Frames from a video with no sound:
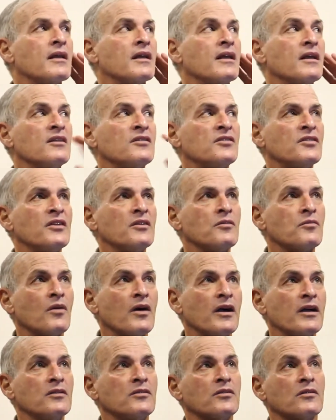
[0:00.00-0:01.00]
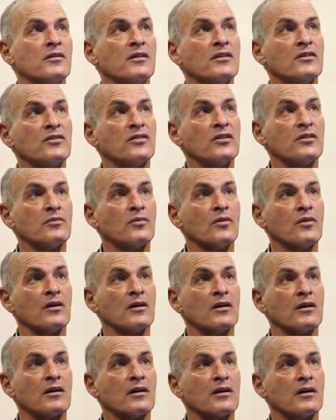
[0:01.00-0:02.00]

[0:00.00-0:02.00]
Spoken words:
is he right or is he wrong?